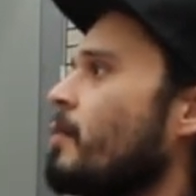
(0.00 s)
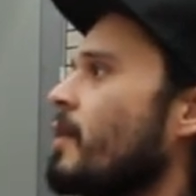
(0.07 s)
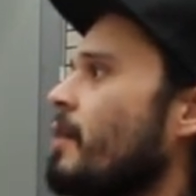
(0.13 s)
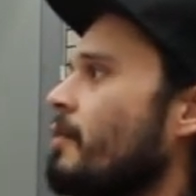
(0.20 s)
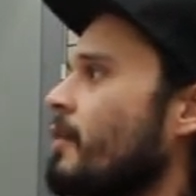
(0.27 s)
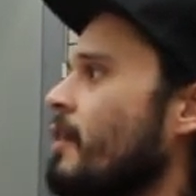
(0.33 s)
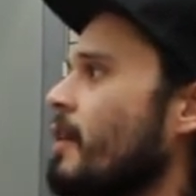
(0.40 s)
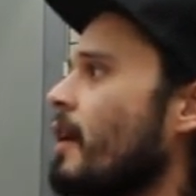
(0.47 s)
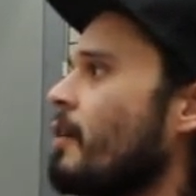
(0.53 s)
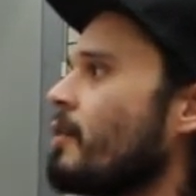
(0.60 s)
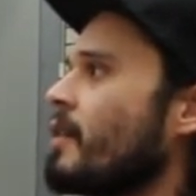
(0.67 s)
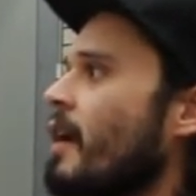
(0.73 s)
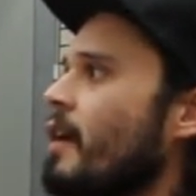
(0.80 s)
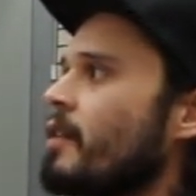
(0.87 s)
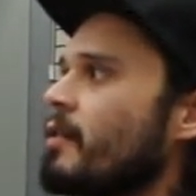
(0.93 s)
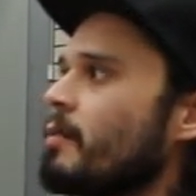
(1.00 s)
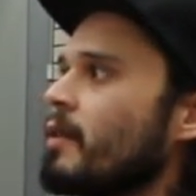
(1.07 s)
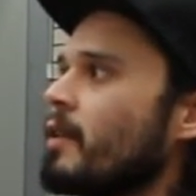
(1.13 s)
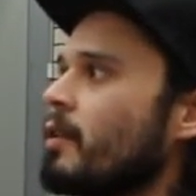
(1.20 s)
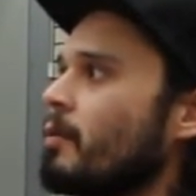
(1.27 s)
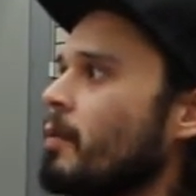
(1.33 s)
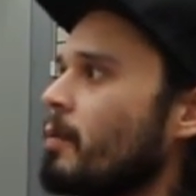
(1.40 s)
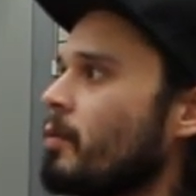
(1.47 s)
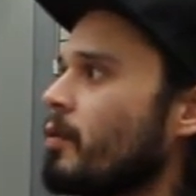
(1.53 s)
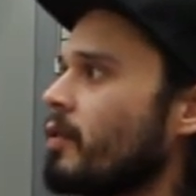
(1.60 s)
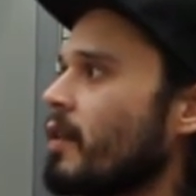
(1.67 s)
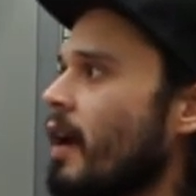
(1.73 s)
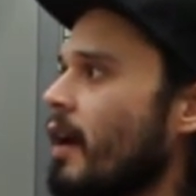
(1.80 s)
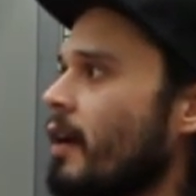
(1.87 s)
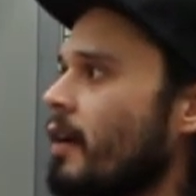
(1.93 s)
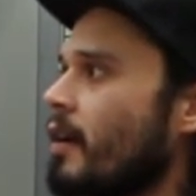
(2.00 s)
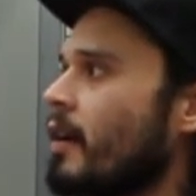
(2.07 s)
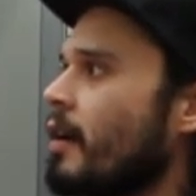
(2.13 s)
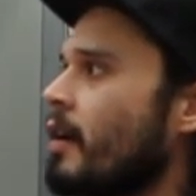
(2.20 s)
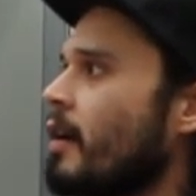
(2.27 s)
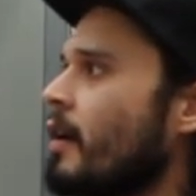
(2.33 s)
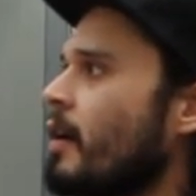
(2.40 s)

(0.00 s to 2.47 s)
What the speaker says: when everything else has to be a little bit more tighter,